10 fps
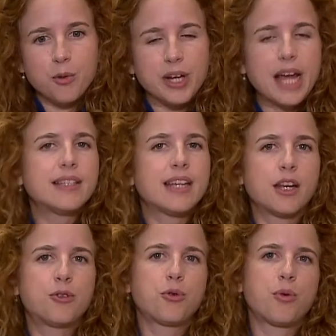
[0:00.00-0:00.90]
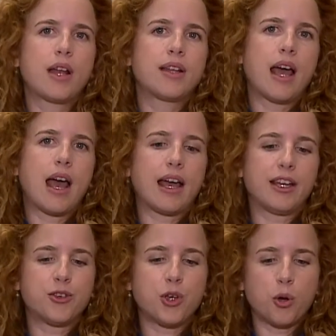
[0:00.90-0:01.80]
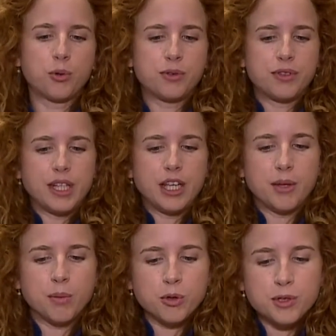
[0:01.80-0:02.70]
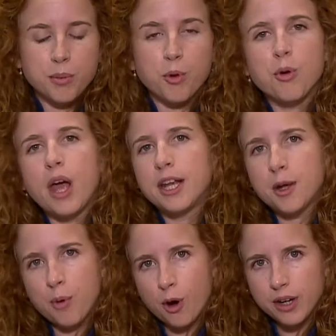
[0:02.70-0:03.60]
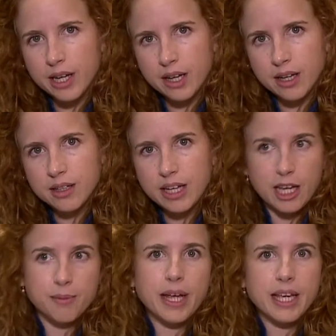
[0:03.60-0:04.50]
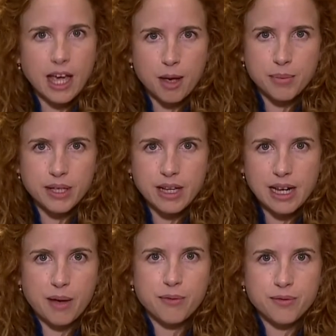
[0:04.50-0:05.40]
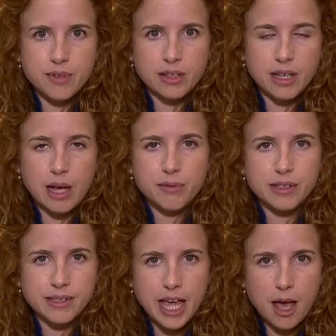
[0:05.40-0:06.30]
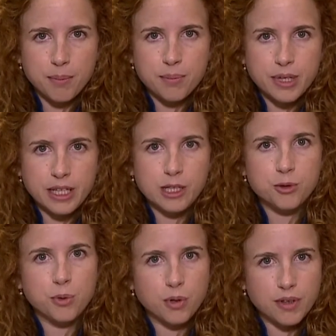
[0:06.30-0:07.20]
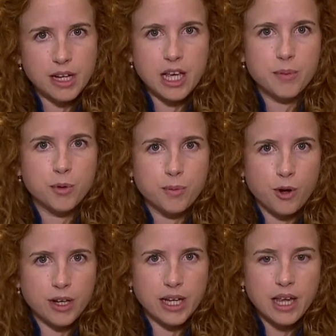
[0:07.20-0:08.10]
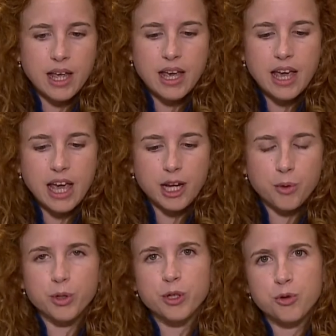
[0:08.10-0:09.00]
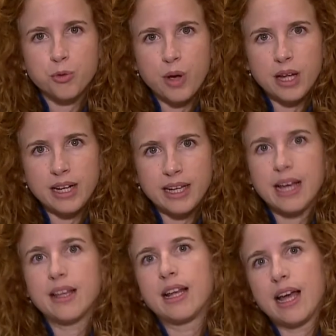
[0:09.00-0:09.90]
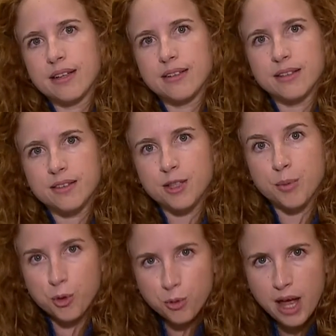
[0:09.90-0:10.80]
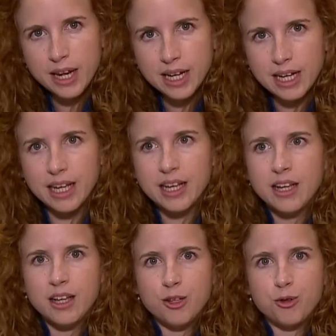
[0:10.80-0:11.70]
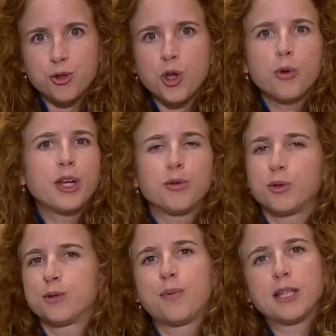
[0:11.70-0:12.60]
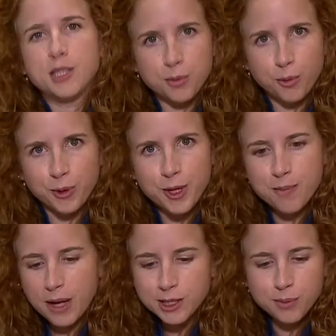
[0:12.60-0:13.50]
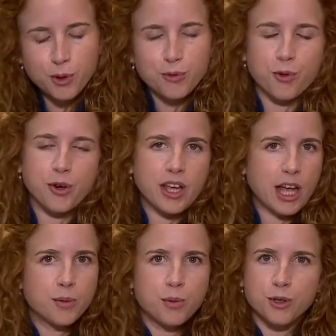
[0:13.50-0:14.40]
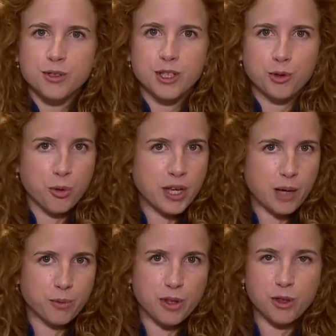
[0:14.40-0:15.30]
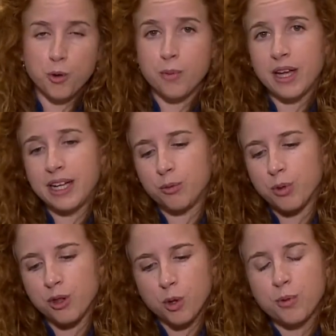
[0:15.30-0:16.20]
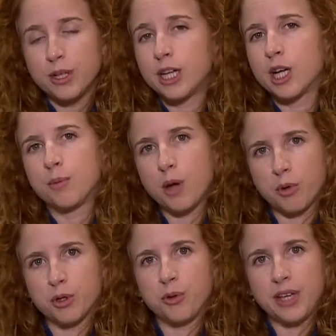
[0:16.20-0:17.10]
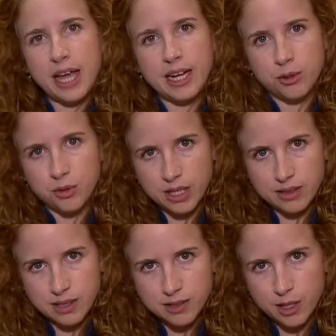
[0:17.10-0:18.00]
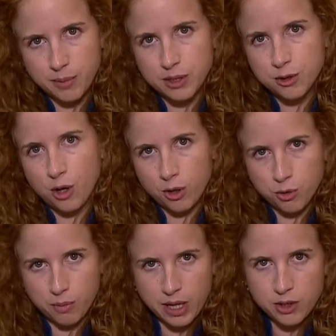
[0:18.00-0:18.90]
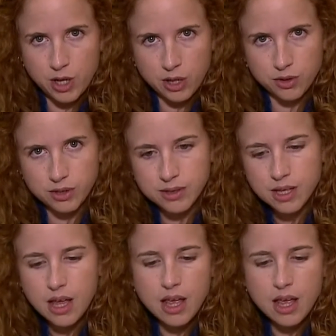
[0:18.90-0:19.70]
When I decided to run, I chose the most democratic party in my camp, in the leftist camp in Israel, the Labour Party, and I wanted to run and get elected democratically to show that it was possible. It's possible for a young person who came with no money and with no political power to get into that system and start to make changes.